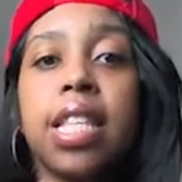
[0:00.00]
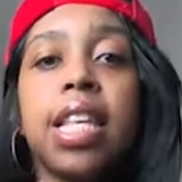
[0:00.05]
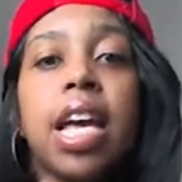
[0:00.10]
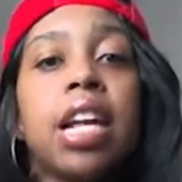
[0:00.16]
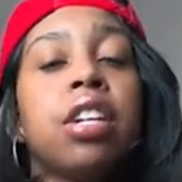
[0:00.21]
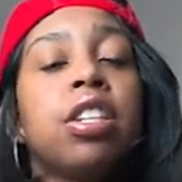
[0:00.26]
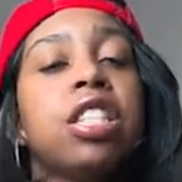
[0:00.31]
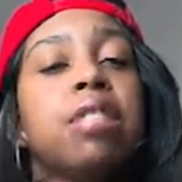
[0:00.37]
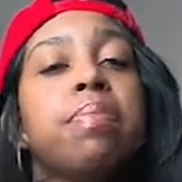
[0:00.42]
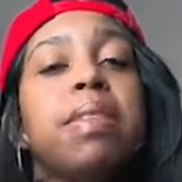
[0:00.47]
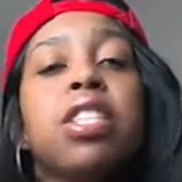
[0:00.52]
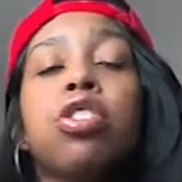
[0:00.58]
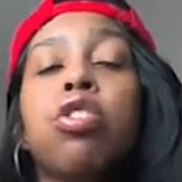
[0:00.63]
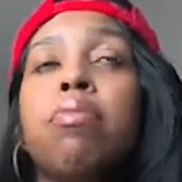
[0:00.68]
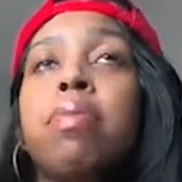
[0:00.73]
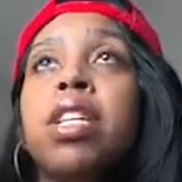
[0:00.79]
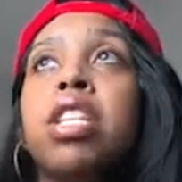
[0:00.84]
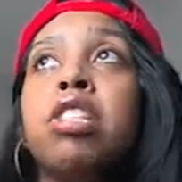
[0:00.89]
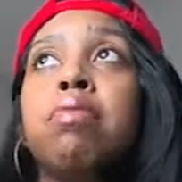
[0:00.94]
I don't spend so
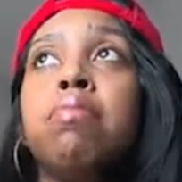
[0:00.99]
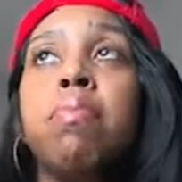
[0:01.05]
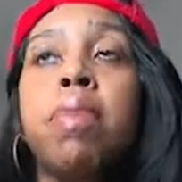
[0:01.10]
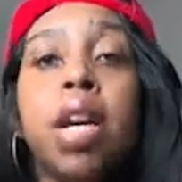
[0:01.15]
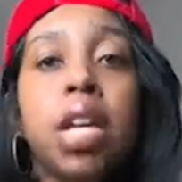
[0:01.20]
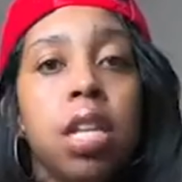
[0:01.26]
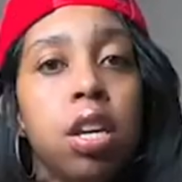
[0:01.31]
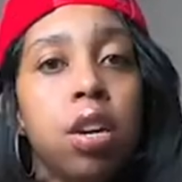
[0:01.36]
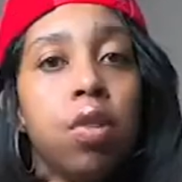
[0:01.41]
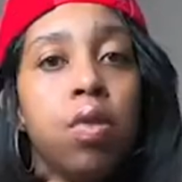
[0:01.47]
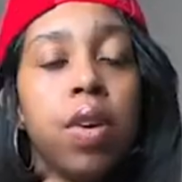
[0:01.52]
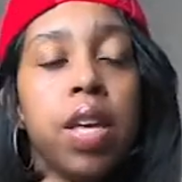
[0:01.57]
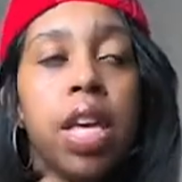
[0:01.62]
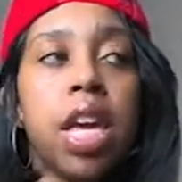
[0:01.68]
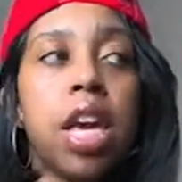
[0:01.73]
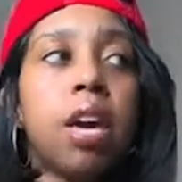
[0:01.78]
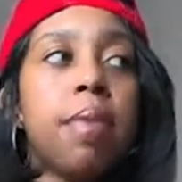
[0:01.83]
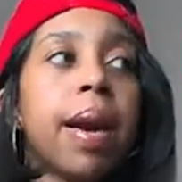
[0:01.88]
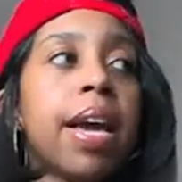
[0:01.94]
much money on
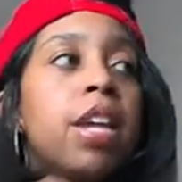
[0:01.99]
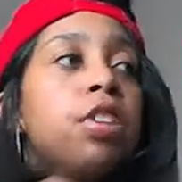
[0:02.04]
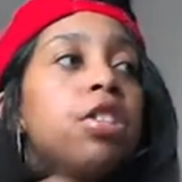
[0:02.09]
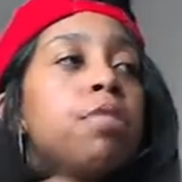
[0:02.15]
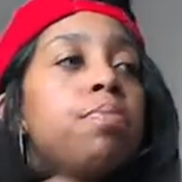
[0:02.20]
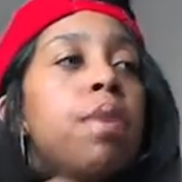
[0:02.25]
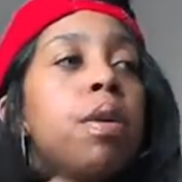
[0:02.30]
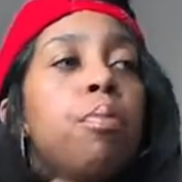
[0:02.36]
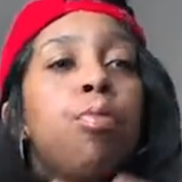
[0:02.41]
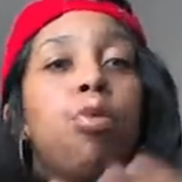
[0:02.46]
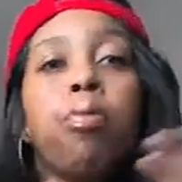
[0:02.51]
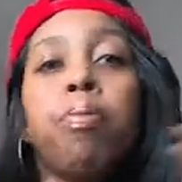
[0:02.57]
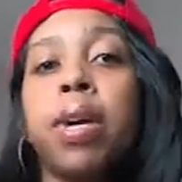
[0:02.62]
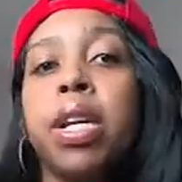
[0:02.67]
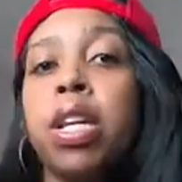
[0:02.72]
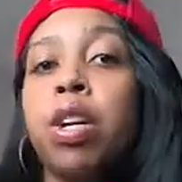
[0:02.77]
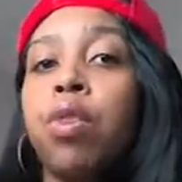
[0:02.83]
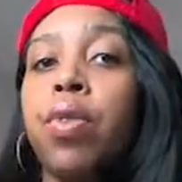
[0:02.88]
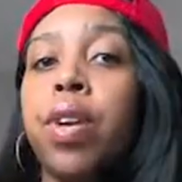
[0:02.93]
him. I don't spend more
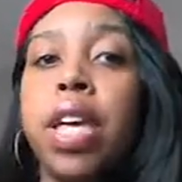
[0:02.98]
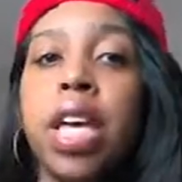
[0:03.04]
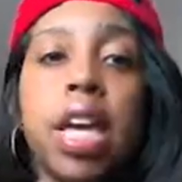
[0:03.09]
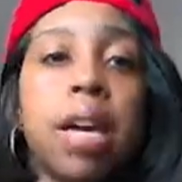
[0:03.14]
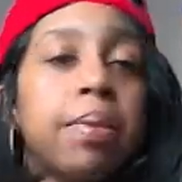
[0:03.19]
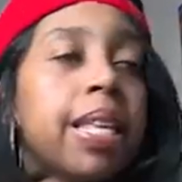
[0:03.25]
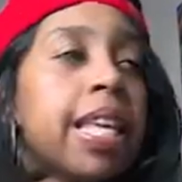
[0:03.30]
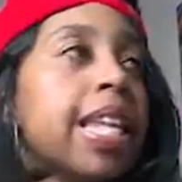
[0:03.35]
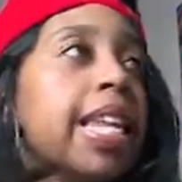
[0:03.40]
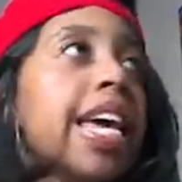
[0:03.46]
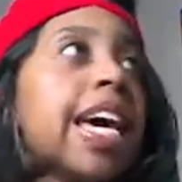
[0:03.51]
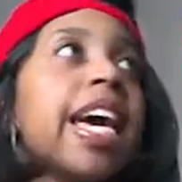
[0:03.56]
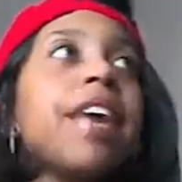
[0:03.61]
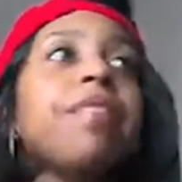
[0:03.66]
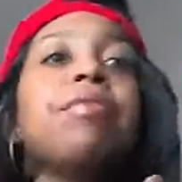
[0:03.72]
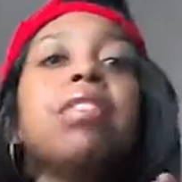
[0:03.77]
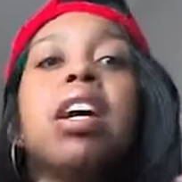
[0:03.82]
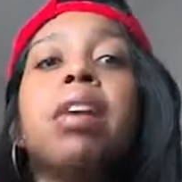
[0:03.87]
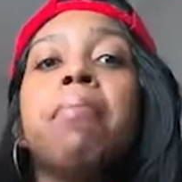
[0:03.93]
money on him than I
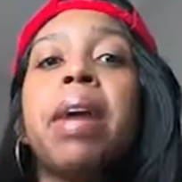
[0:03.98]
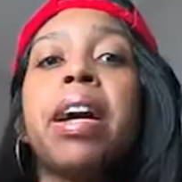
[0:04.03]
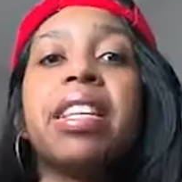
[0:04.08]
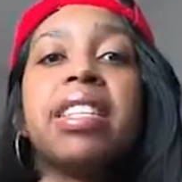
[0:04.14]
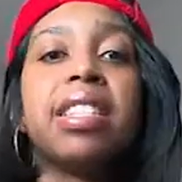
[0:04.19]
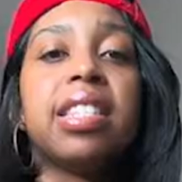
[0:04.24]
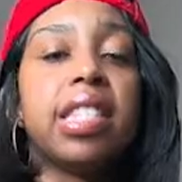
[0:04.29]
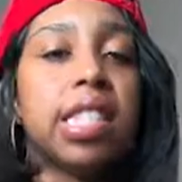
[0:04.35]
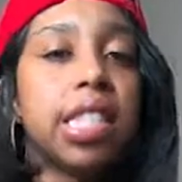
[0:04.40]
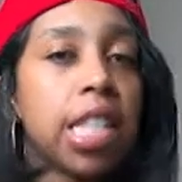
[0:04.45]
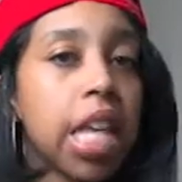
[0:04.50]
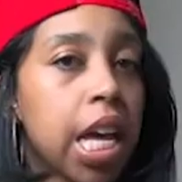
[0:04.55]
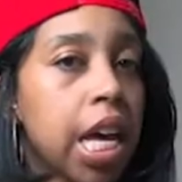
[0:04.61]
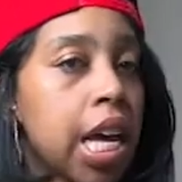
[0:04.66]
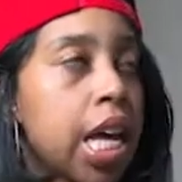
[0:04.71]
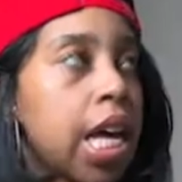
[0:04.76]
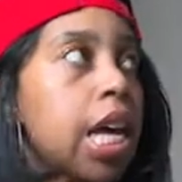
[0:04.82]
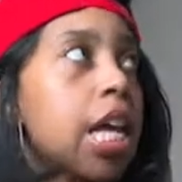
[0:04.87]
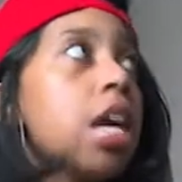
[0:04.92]
have done my
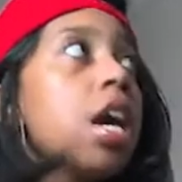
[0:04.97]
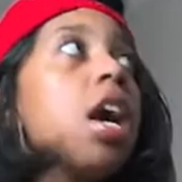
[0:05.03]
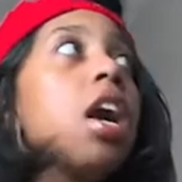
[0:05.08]
son.